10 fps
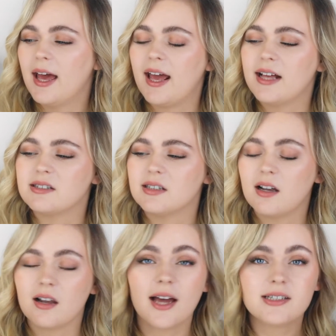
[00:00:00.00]
It's
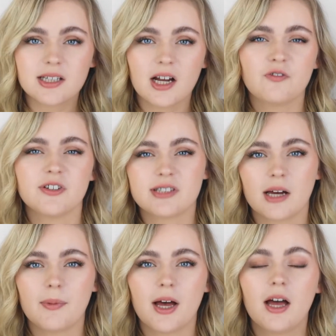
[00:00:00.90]
light enough for
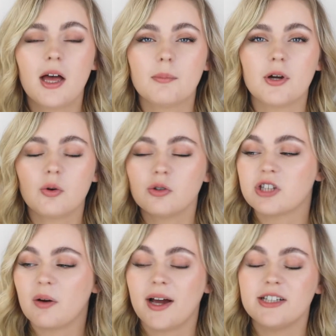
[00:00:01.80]
summer, but
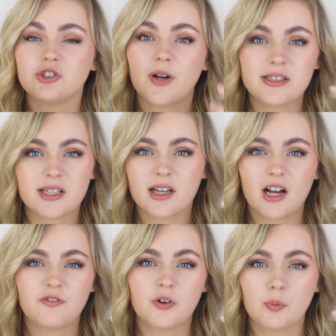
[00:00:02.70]
also hydrating
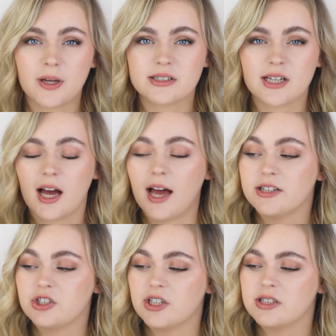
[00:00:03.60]
enough for winter.
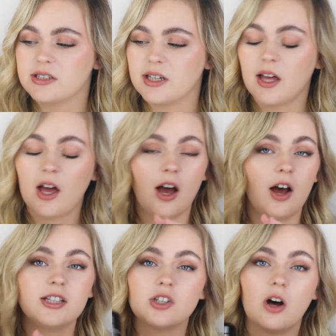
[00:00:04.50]

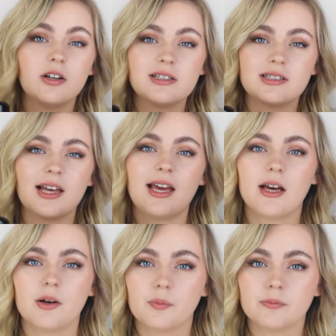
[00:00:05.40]
It's
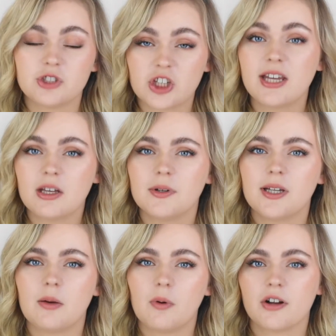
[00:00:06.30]
honestly,
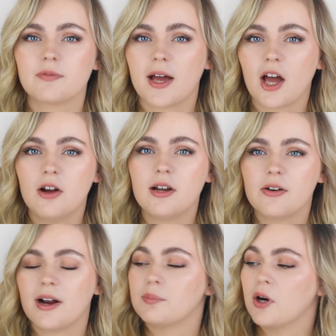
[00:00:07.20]
genuinely one of my holy
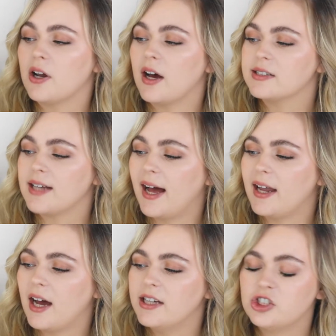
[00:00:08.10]
grail products, and
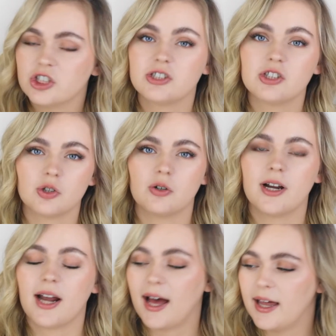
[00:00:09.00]
I just adore
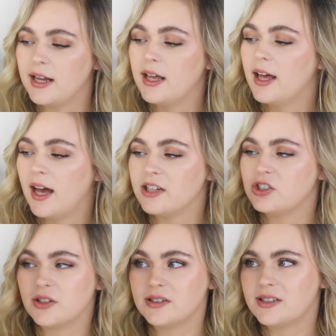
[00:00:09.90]
it. And as
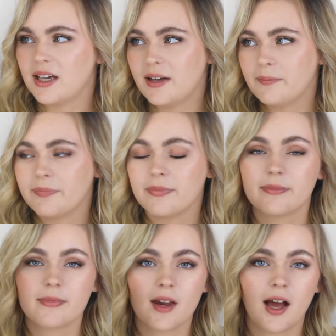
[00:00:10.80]
you can see,
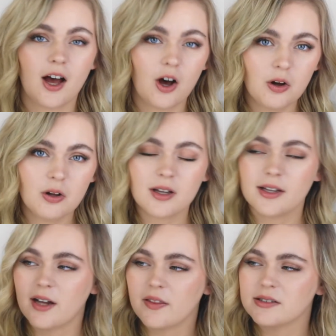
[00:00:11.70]
a whole
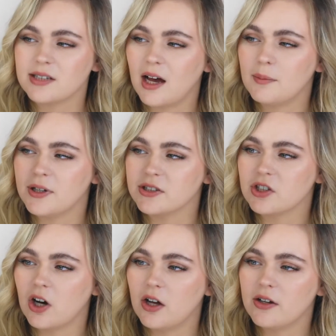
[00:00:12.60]
nother tub has
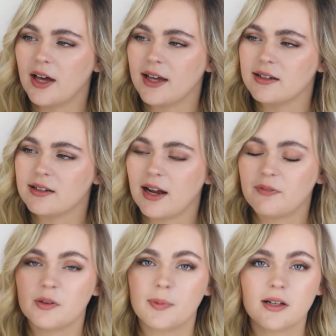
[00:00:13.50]
gone and
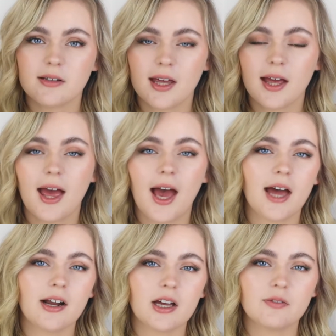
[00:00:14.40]
left the building,
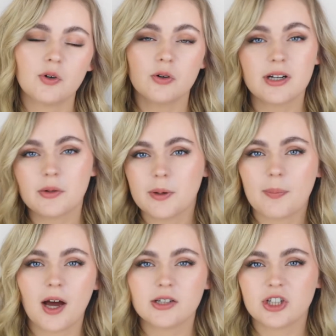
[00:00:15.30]
and I have already
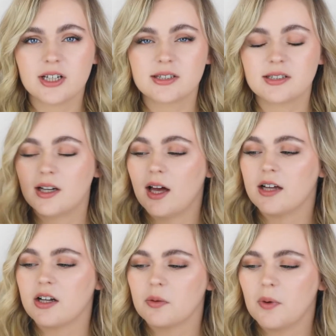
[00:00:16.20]
repurchased
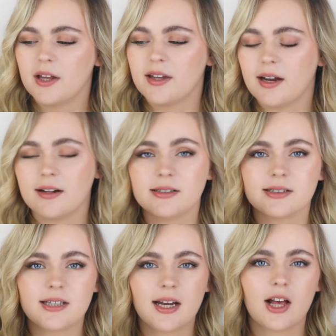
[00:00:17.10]
another one, and it is
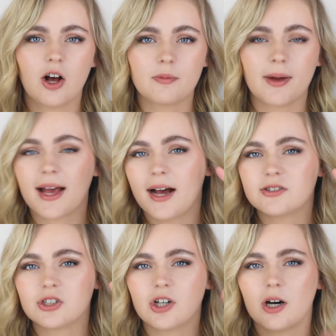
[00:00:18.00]
sitting on my
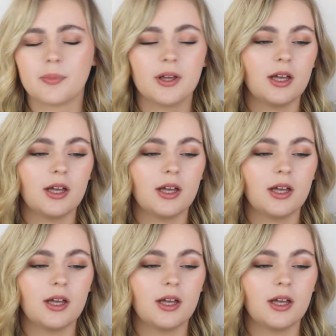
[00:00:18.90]
countertop.